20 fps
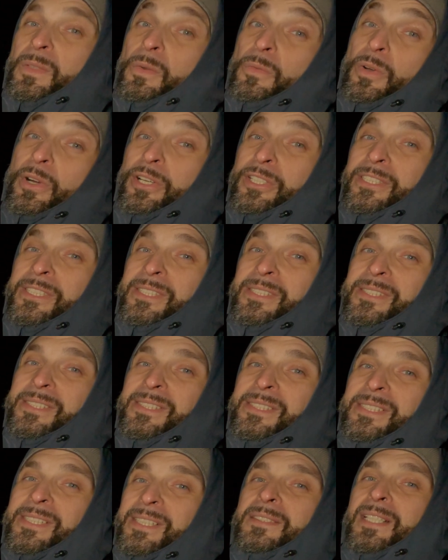
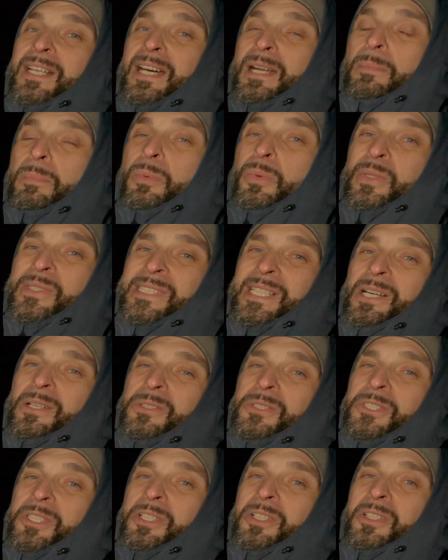versus tarp
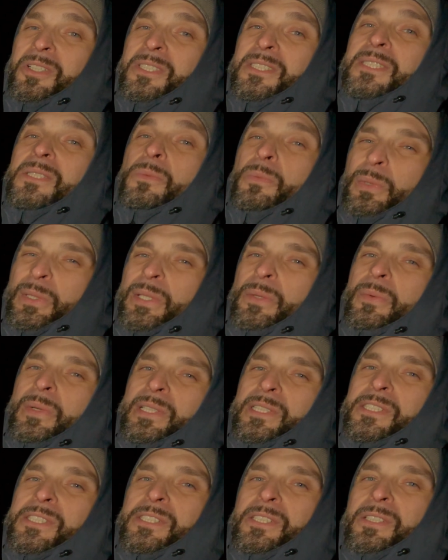without doors with the
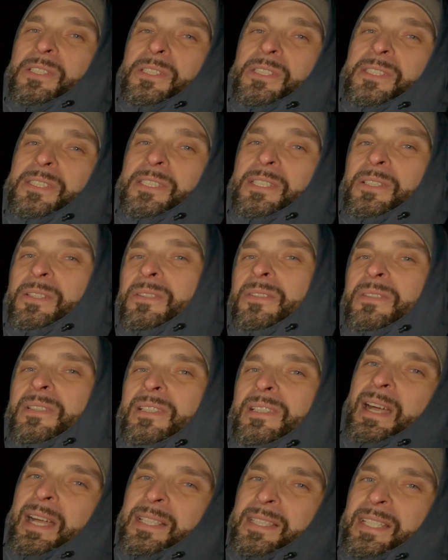windsock, so
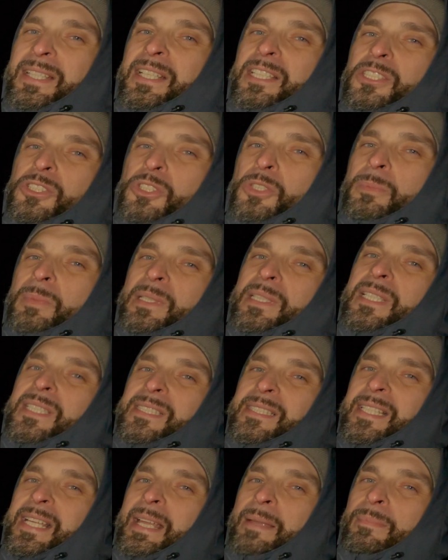I think it should be the
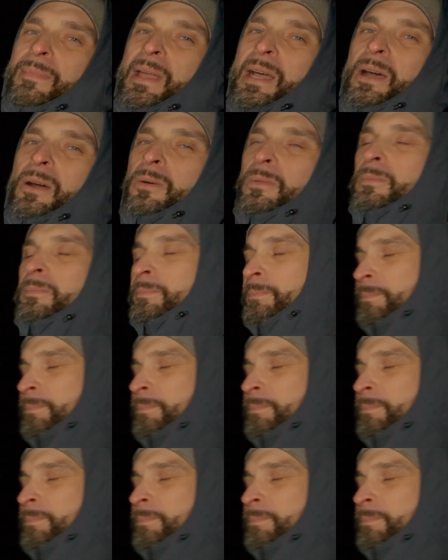same now.